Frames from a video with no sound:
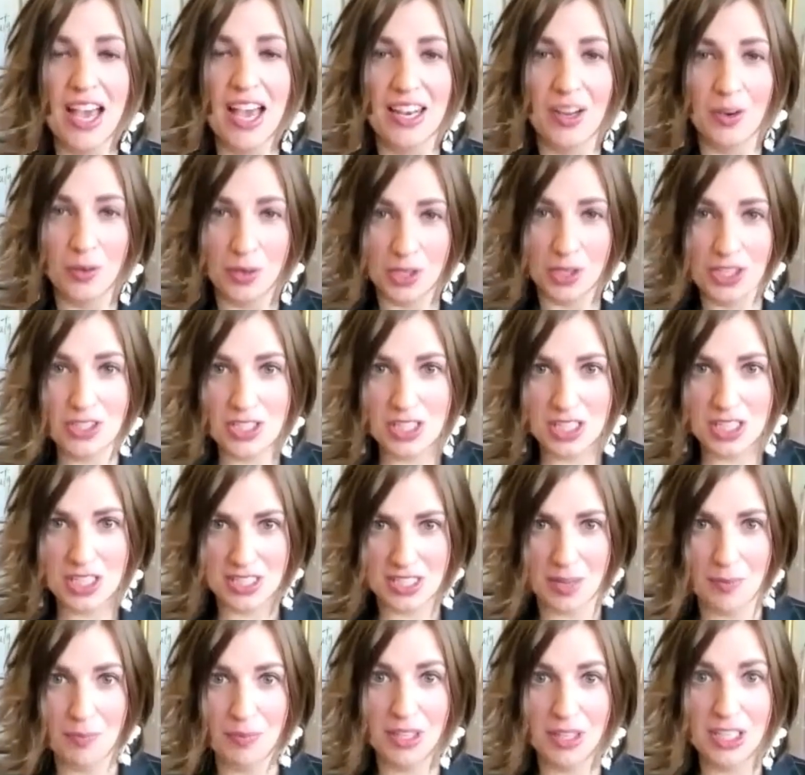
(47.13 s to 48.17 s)
Now, here's
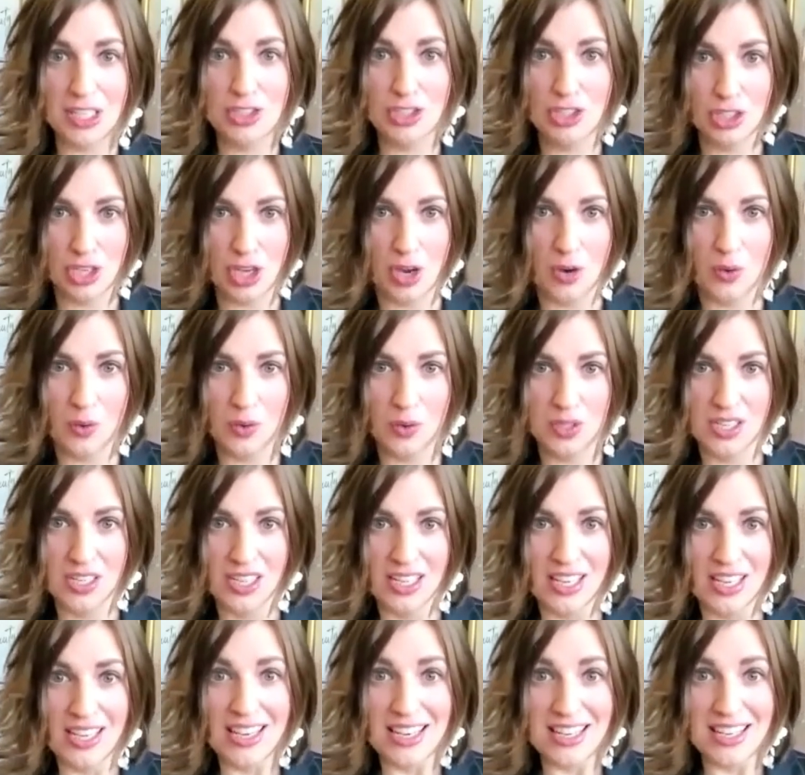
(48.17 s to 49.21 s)
something to note
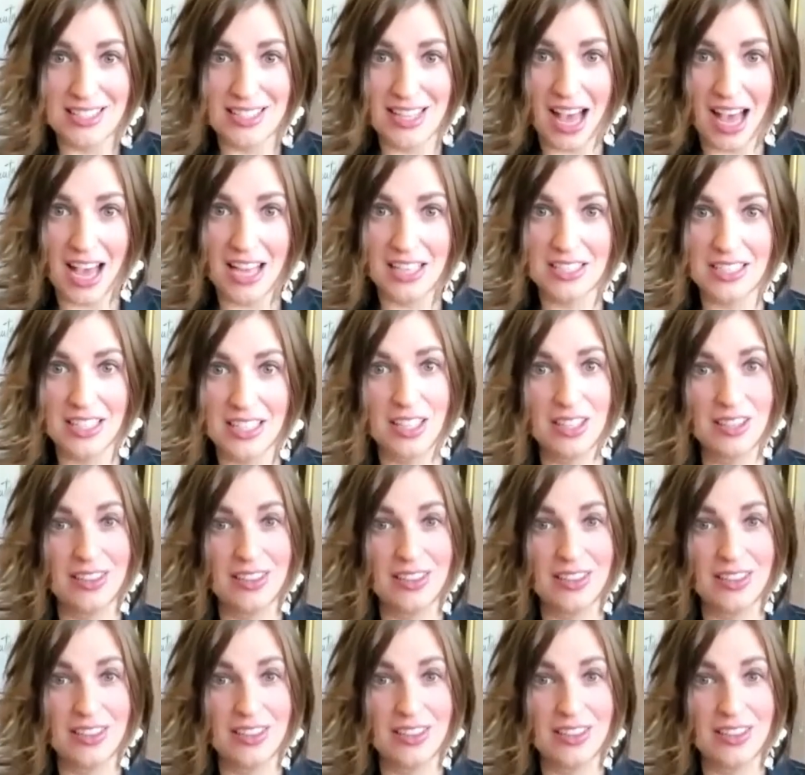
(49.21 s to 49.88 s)
is that